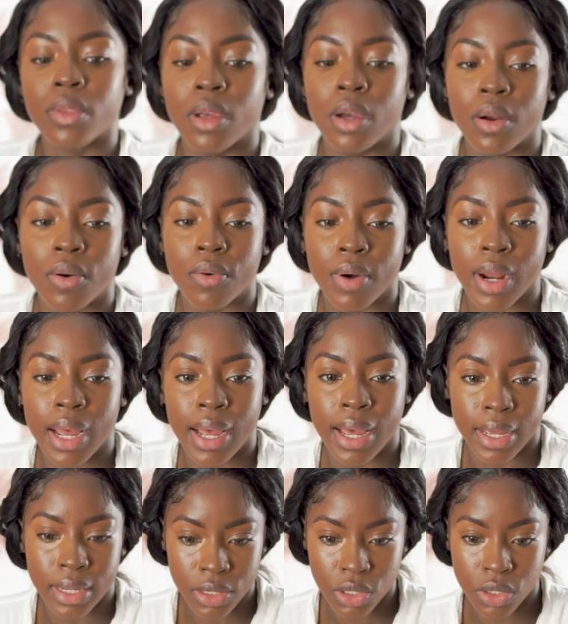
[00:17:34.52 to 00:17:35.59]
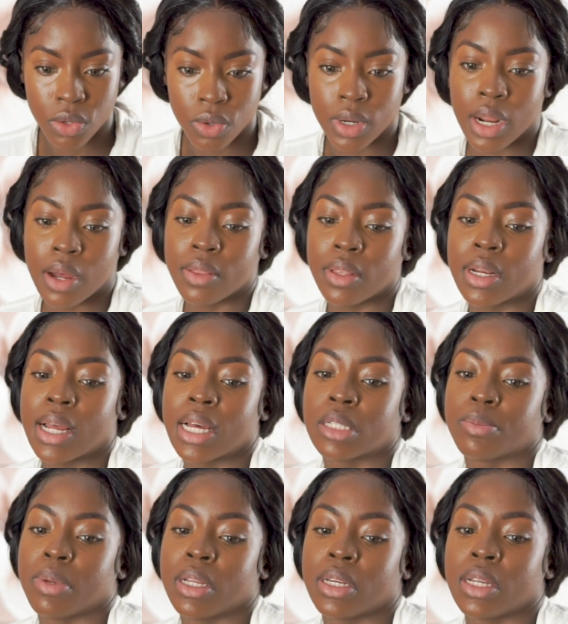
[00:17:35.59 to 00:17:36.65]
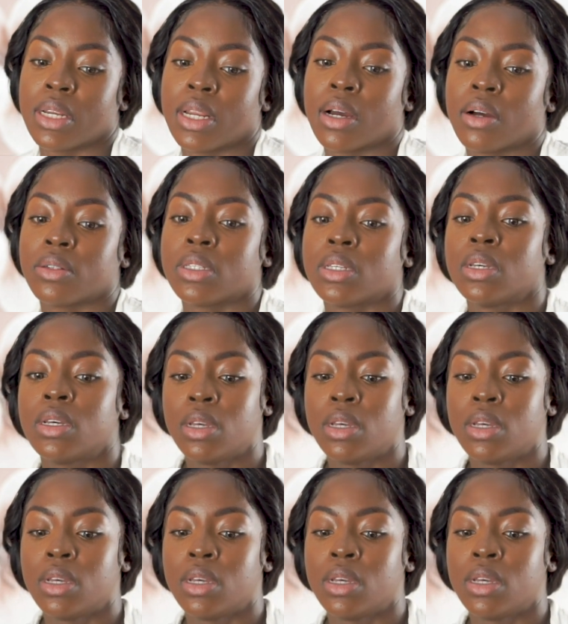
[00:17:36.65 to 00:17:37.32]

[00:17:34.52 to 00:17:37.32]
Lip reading: Alright, so now that that's blended out,